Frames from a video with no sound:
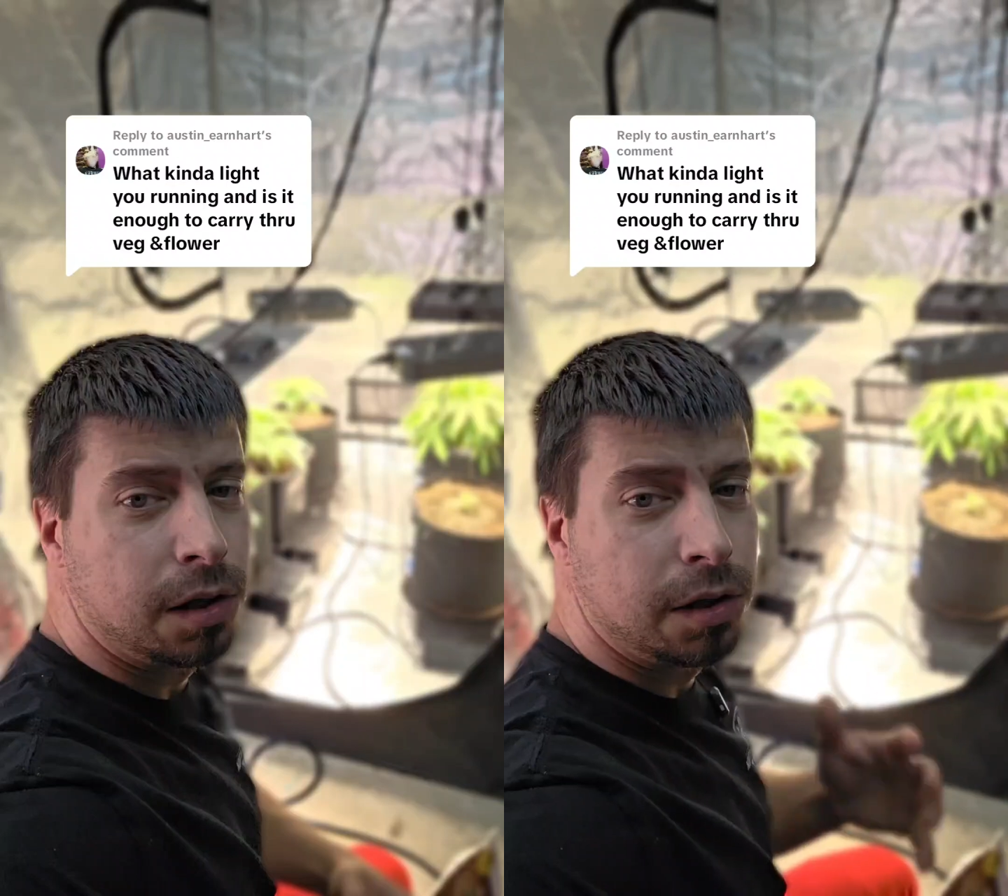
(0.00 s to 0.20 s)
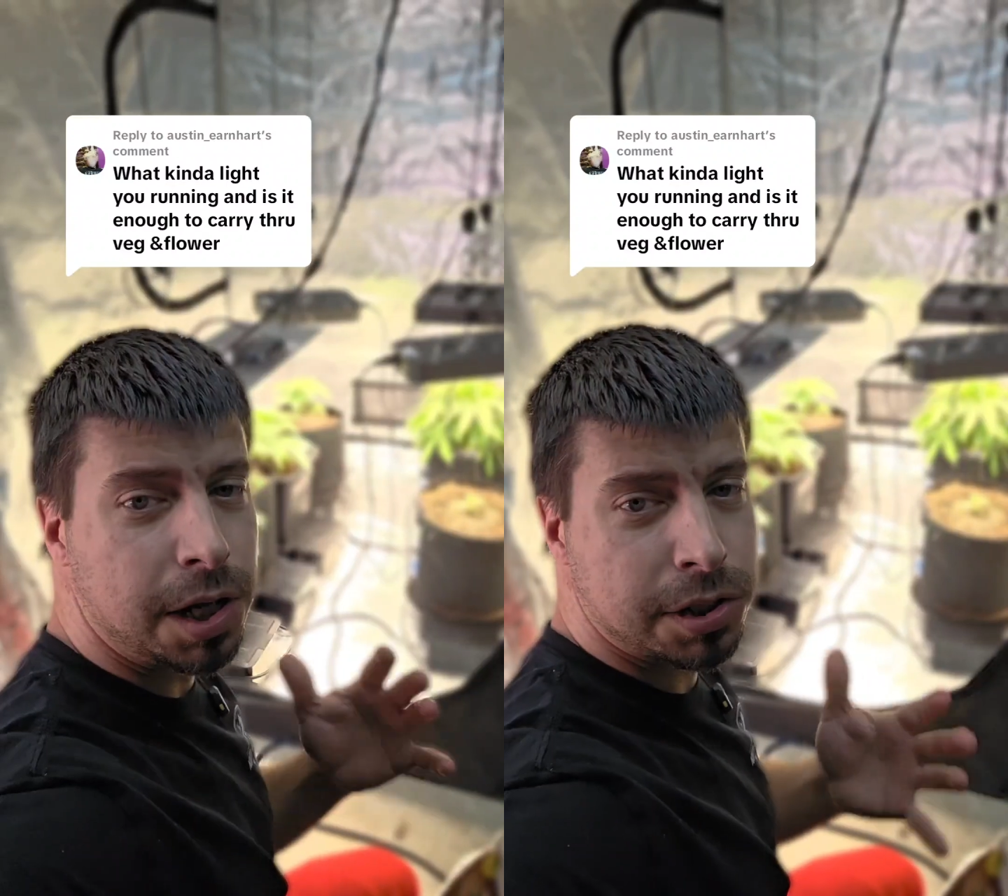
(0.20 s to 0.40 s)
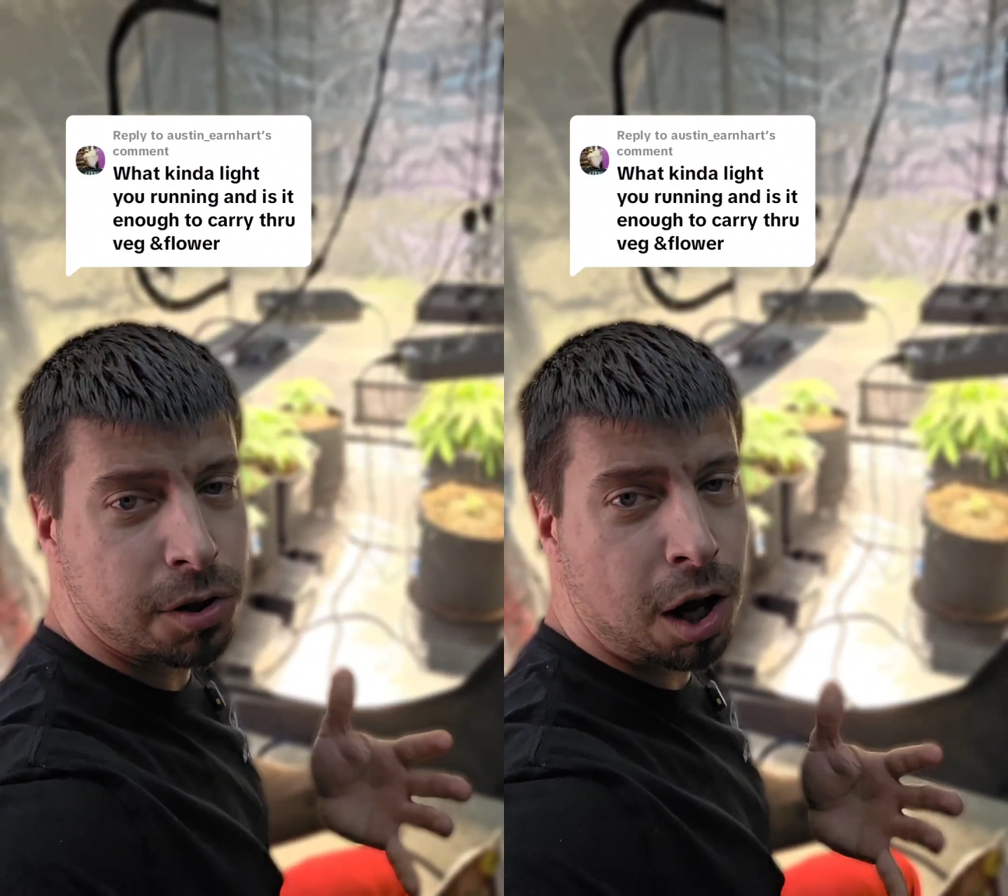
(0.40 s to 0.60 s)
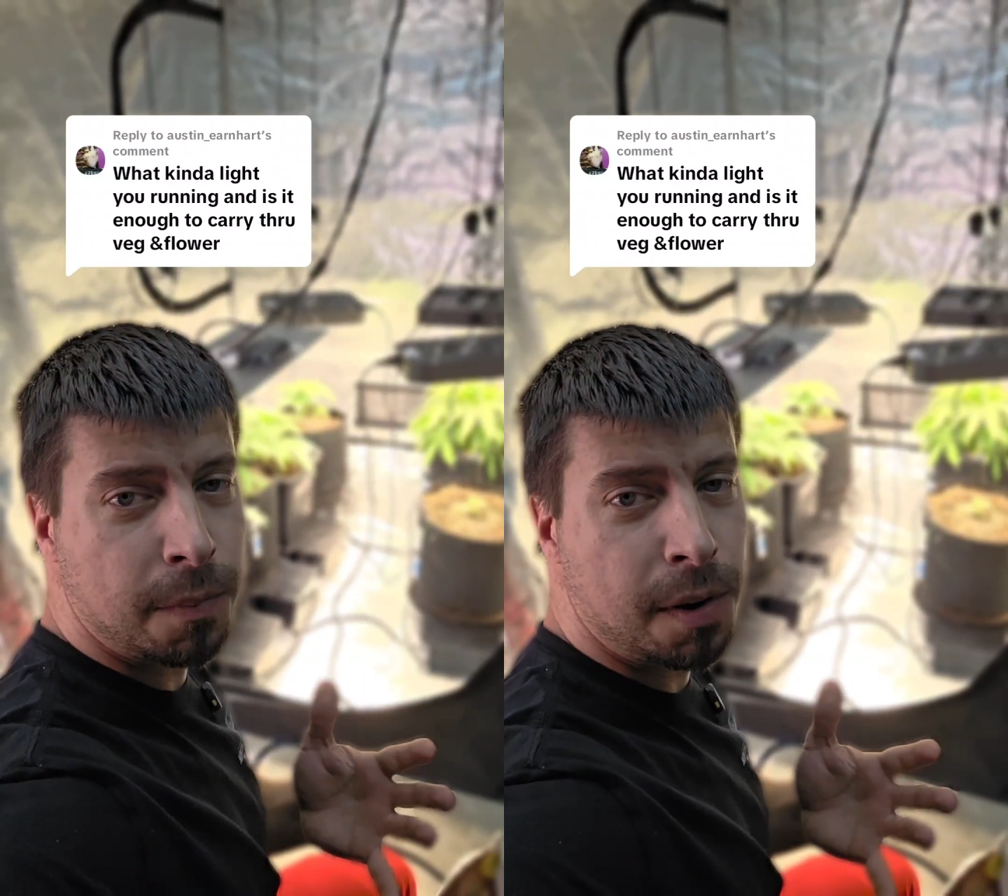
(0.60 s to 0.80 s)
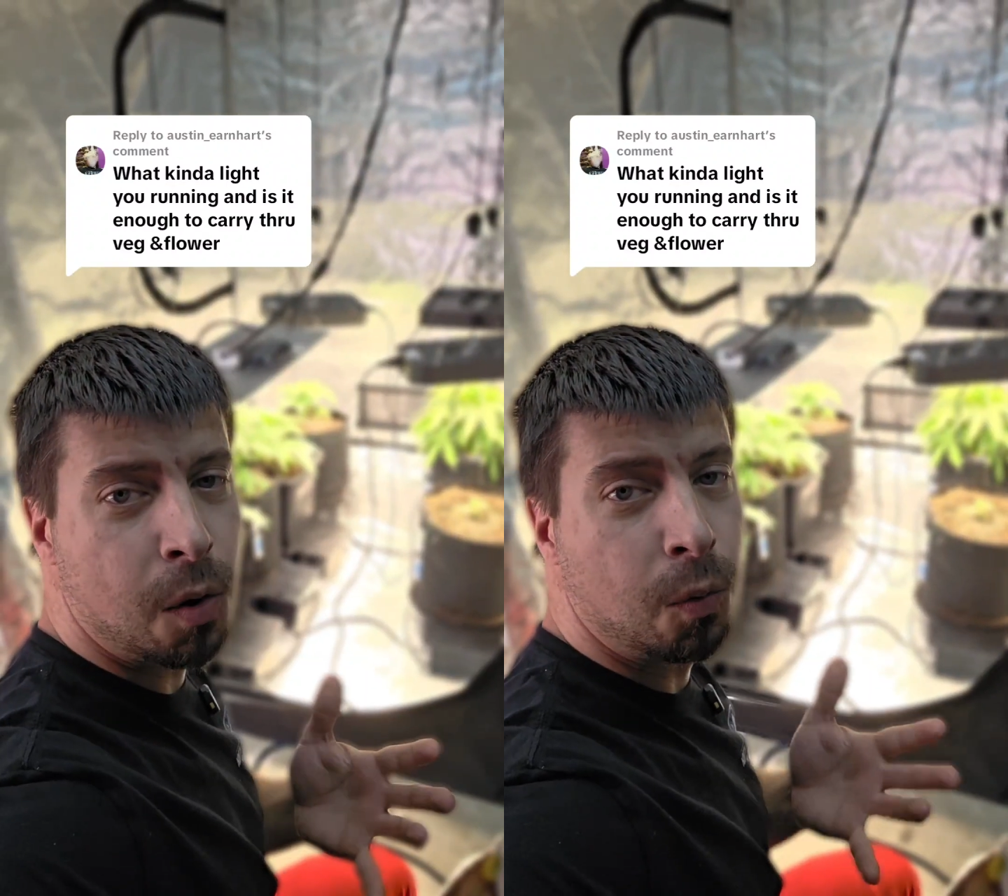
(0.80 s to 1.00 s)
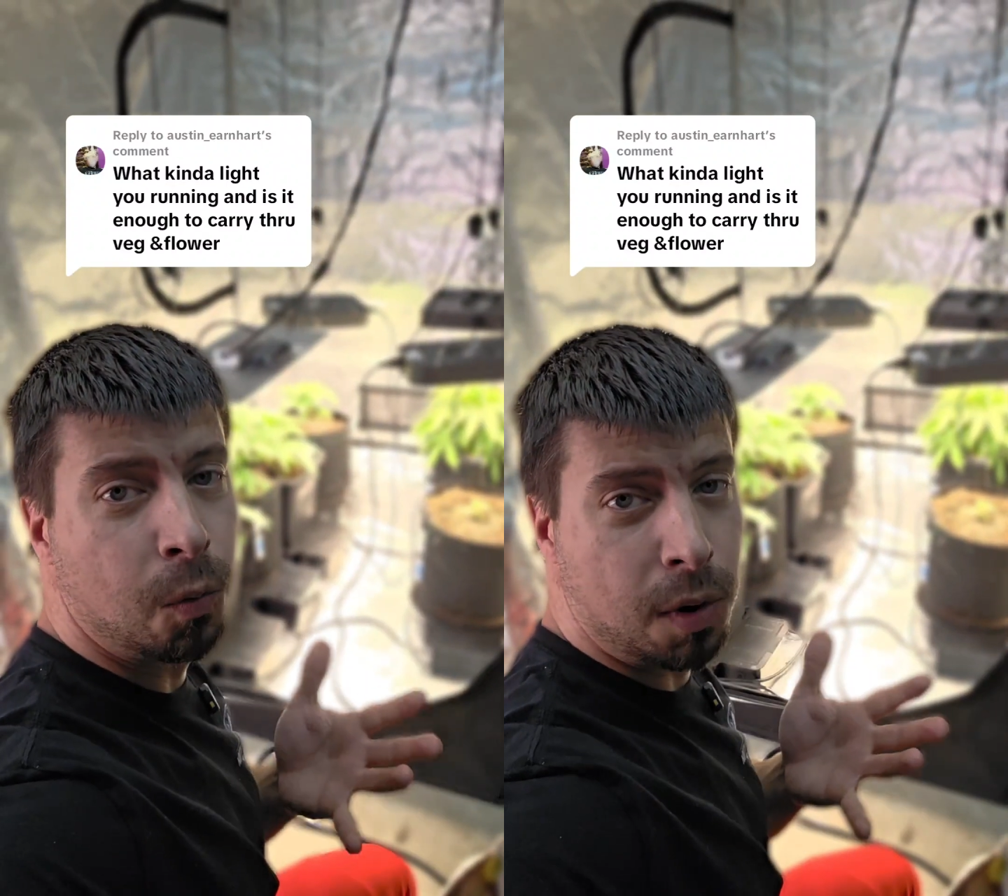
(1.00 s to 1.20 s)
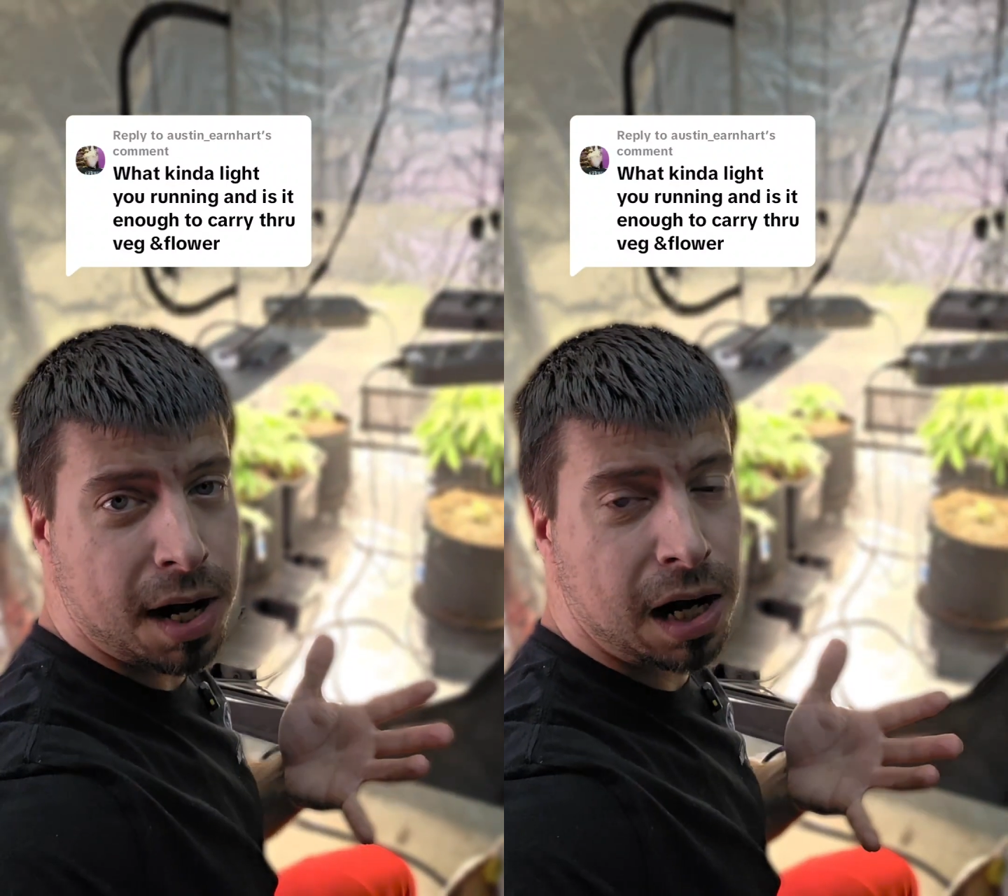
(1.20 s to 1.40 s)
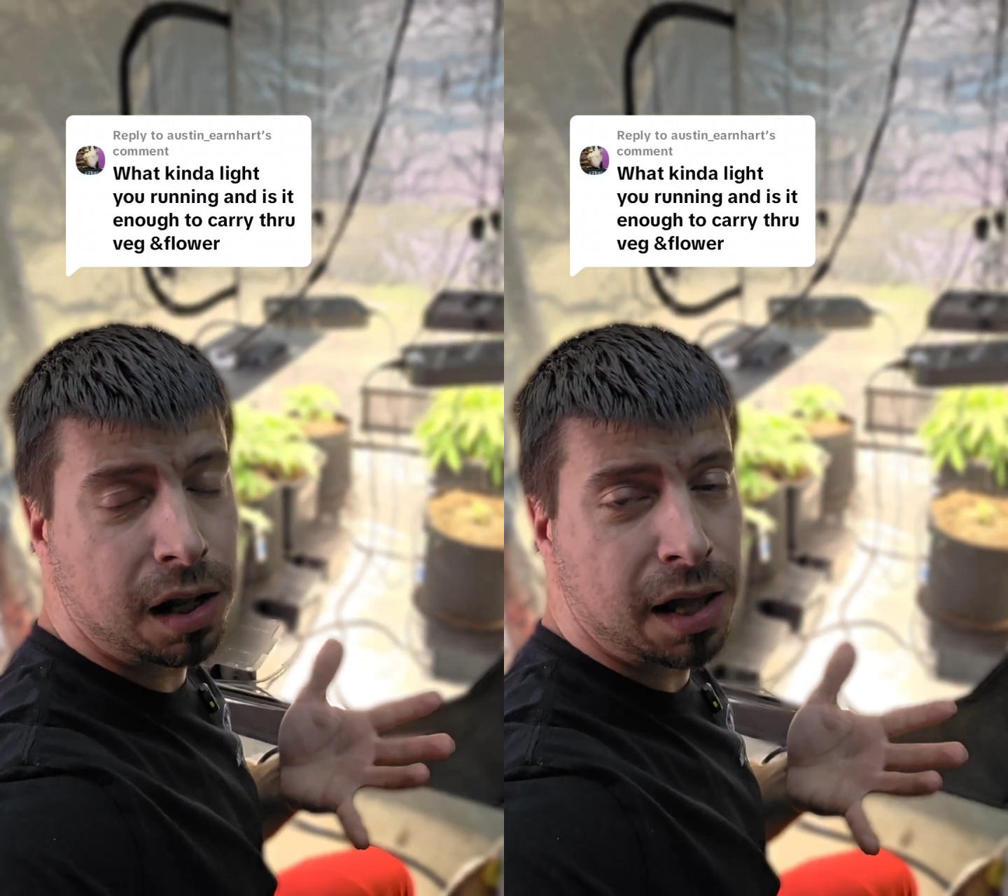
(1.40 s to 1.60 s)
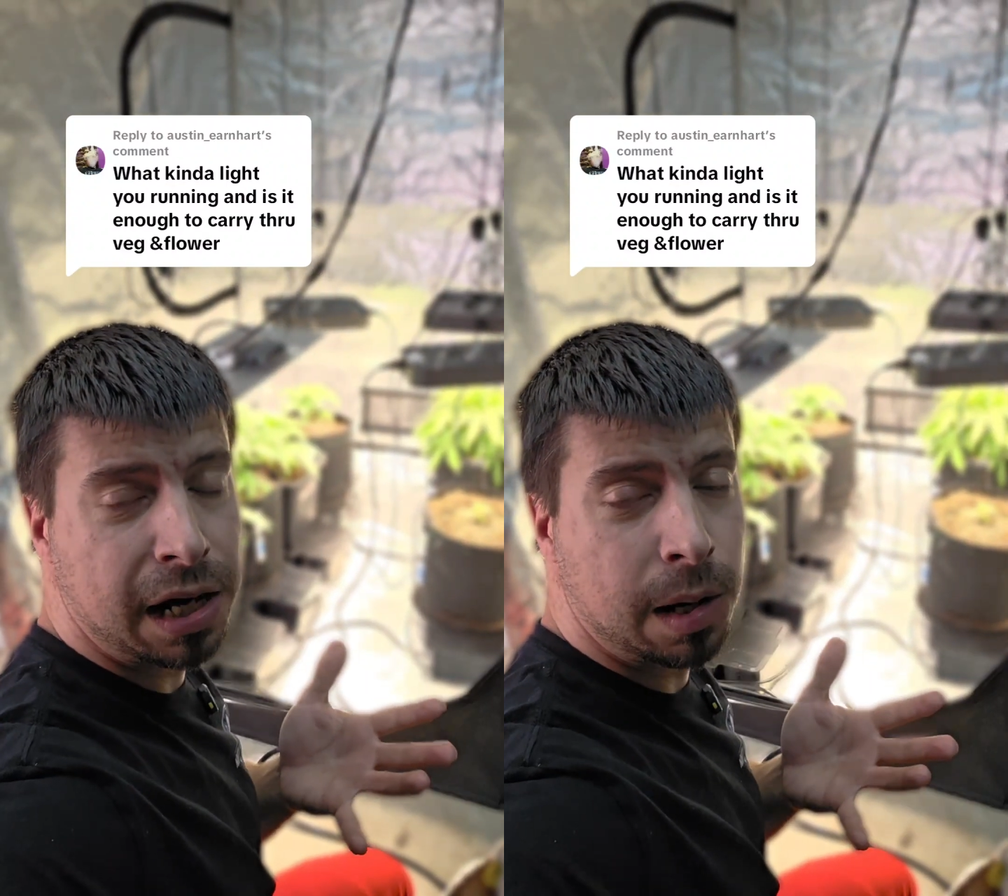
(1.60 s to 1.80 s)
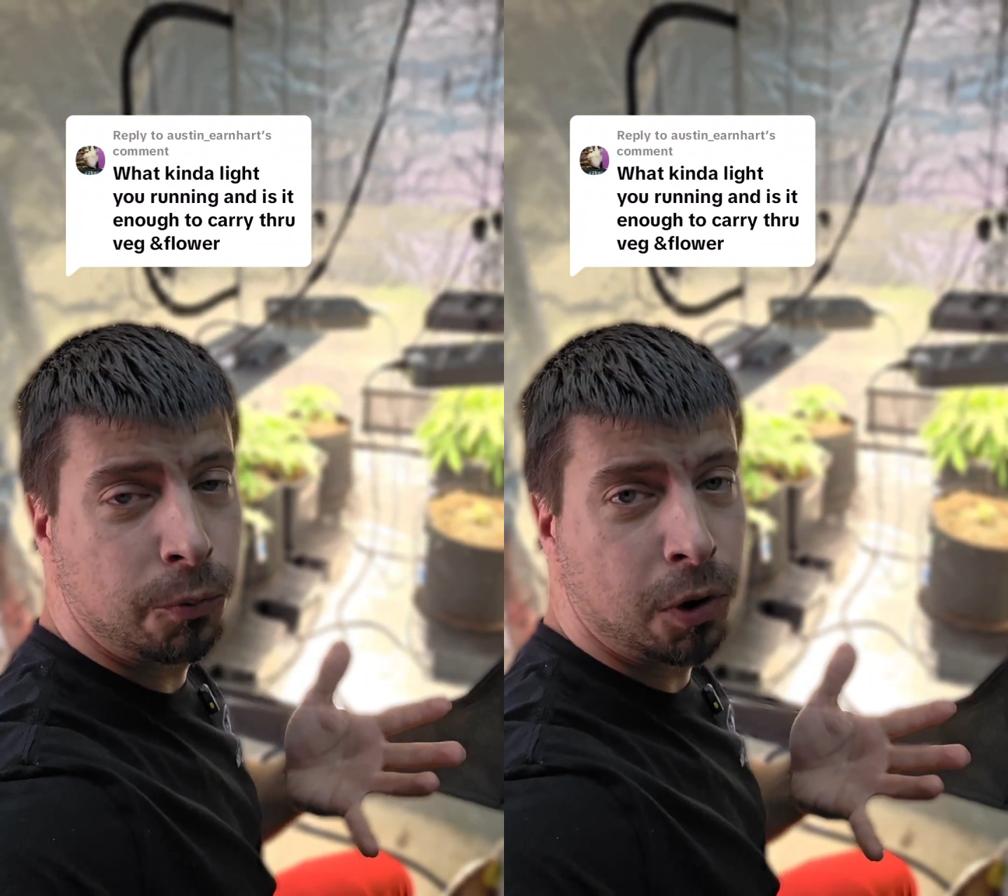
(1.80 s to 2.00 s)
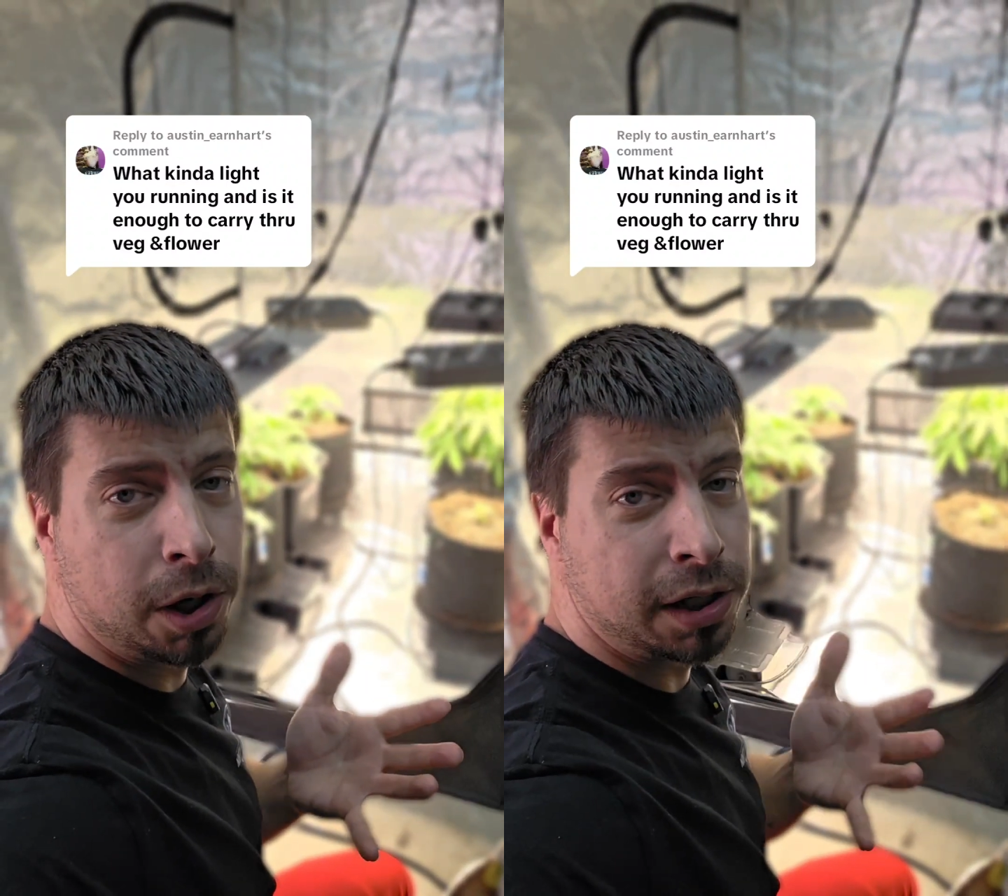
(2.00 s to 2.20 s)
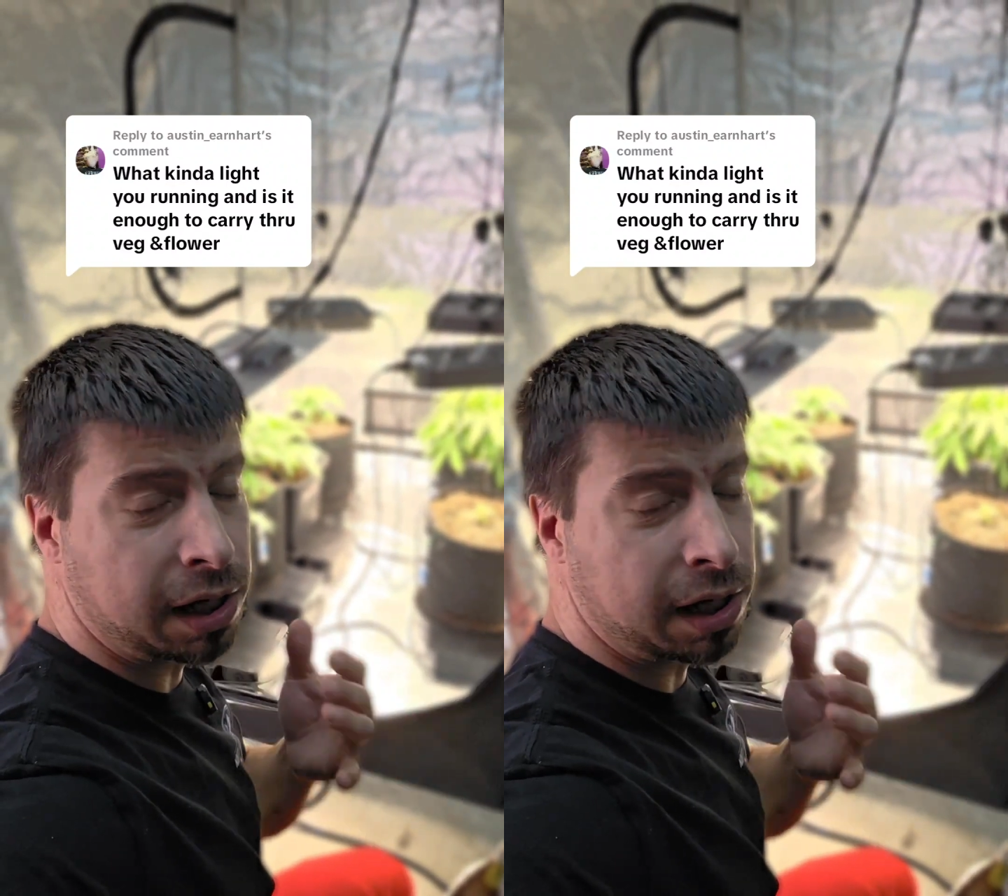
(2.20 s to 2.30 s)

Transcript: Let's talk about what kind of light I'm running